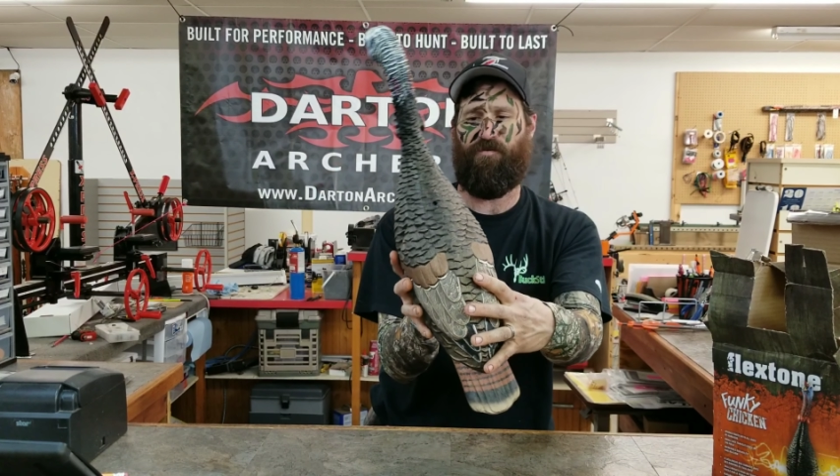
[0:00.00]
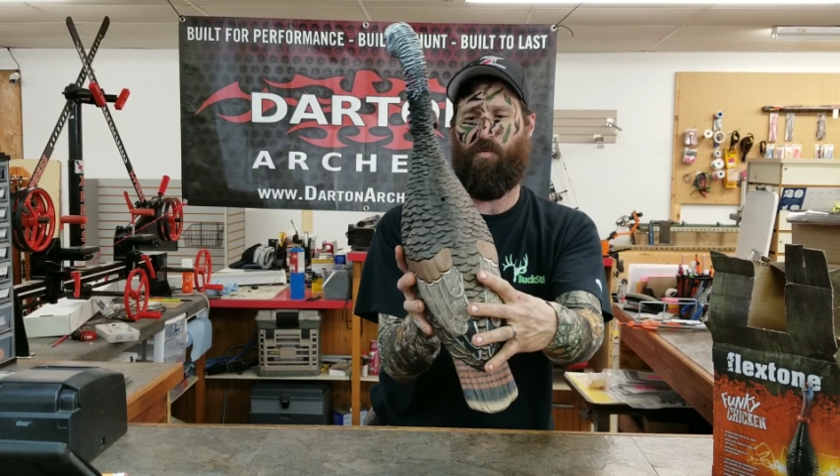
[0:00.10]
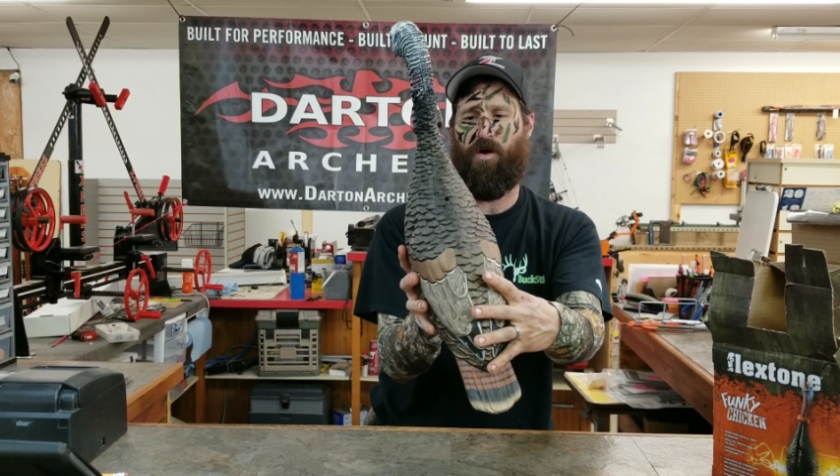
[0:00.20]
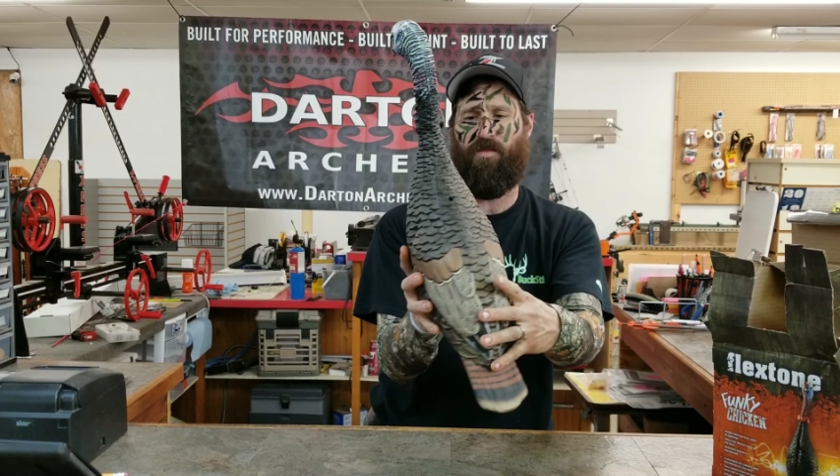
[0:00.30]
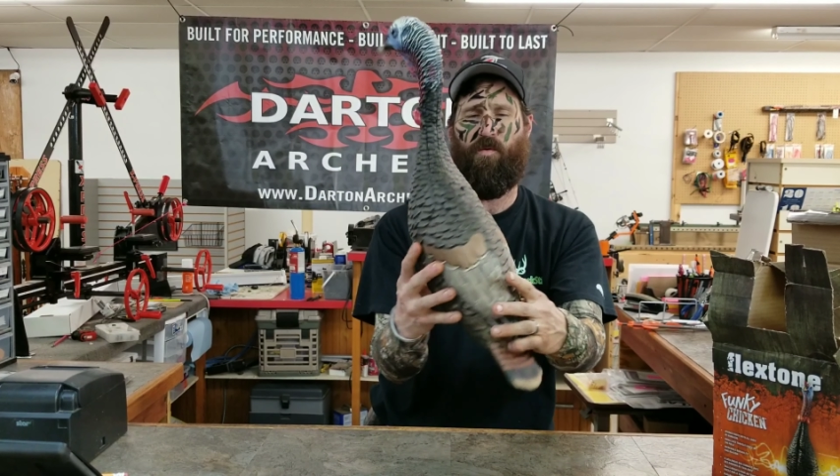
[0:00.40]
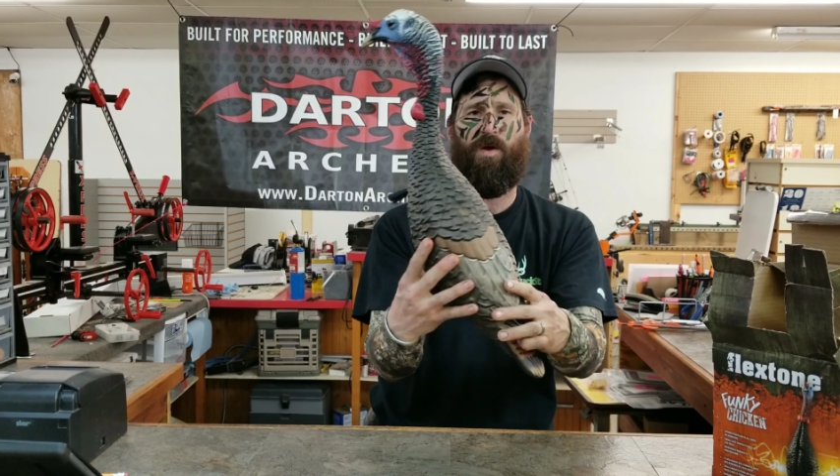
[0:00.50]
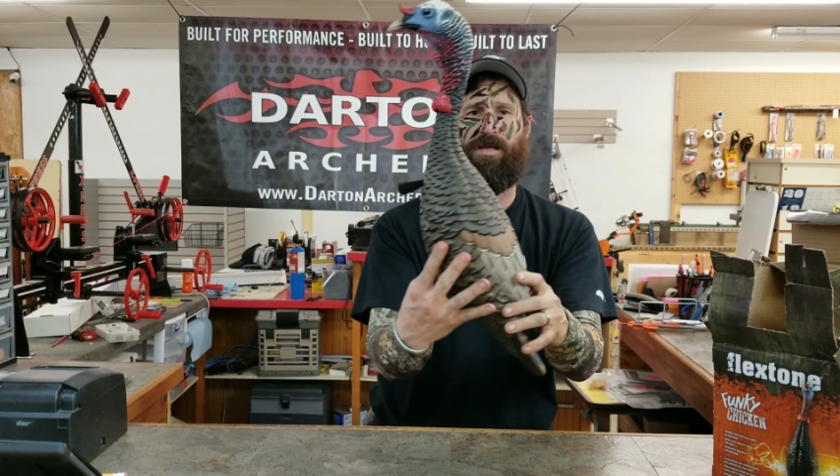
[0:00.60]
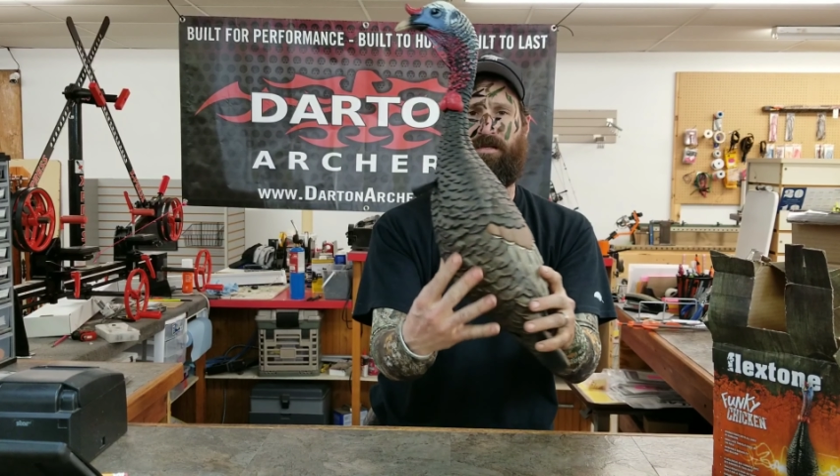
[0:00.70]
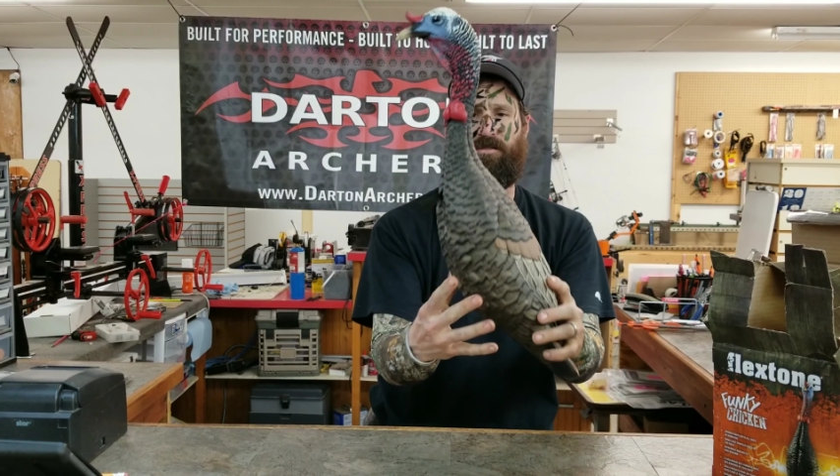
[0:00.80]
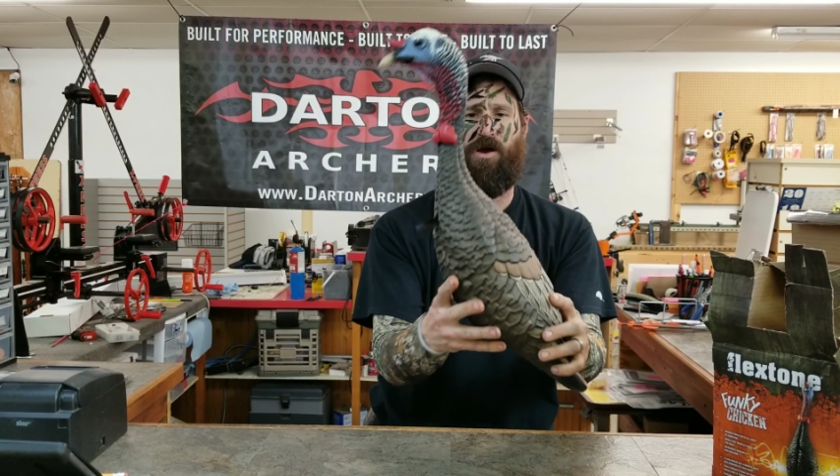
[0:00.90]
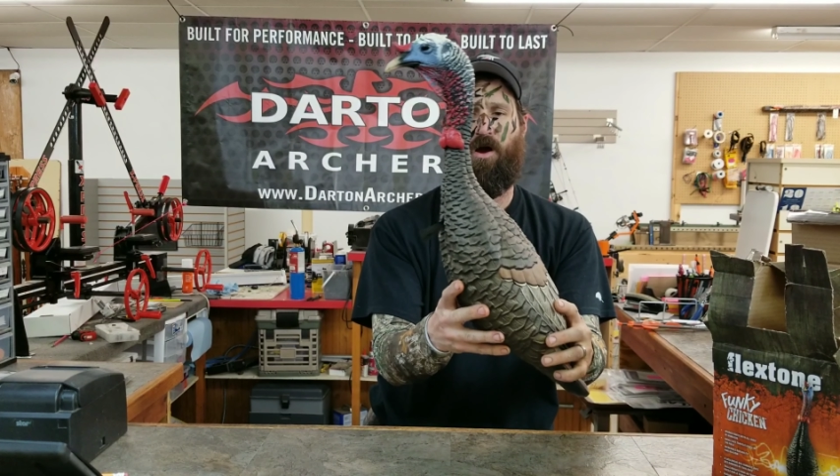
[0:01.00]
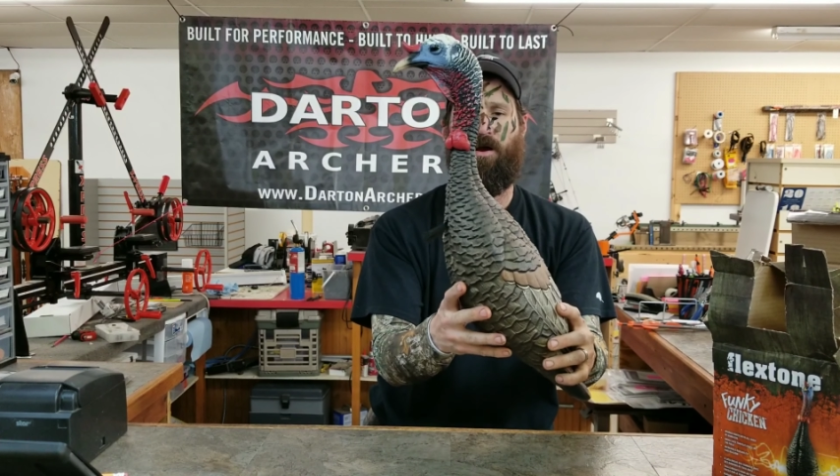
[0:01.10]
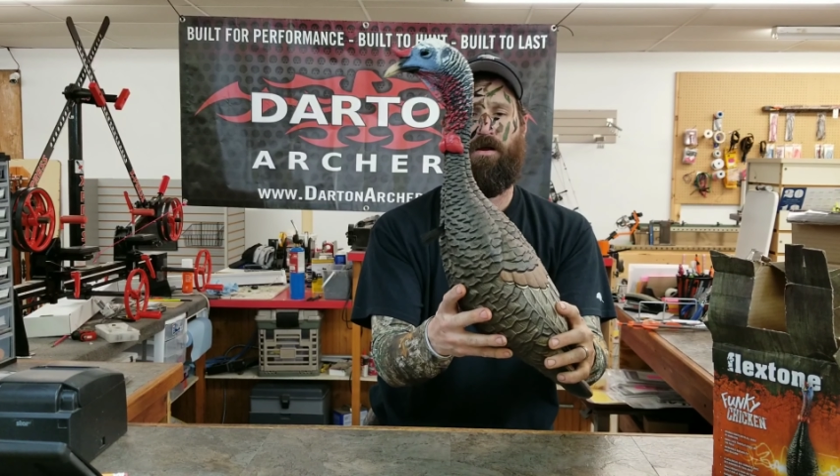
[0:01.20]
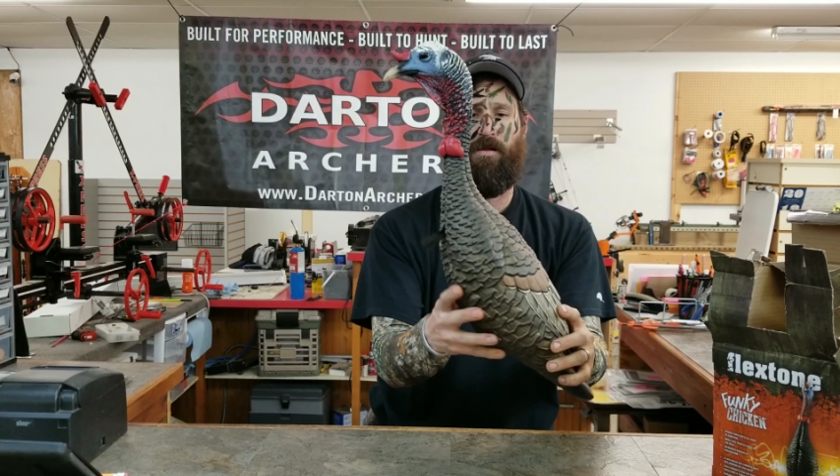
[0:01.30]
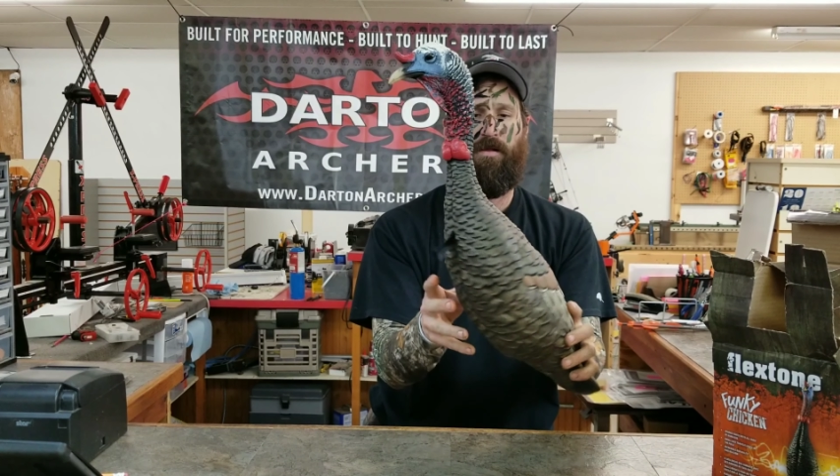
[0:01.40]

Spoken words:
for where the wings are.